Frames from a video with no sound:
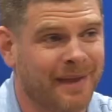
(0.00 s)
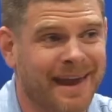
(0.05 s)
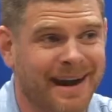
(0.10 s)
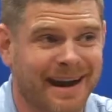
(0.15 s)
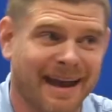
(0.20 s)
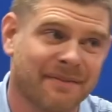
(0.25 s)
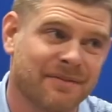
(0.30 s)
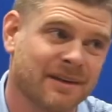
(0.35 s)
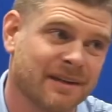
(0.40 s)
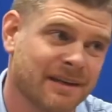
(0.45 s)

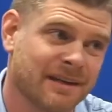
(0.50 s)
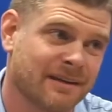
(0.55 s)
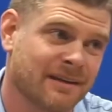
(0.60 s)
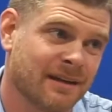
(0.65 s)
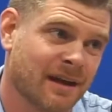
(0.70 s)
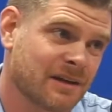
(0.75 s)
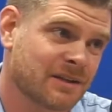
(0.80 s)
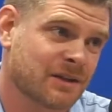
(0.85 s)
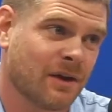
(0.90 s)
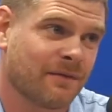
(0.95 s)
have to
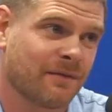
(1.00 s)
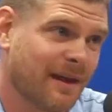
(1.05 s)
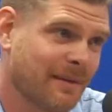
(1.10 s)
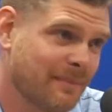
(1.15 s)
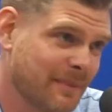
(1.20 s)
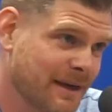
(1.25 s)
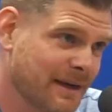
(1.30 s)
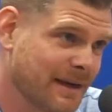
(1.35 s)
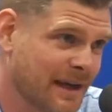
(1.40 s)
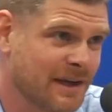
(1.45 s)
detox off that
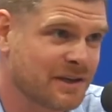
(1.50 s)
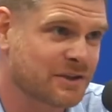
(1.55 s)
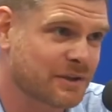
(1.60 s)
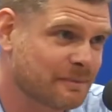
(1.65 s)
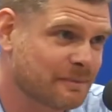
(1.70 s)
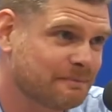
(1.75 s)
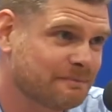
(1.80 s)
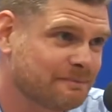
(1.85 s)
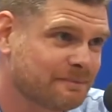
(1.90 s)
medication.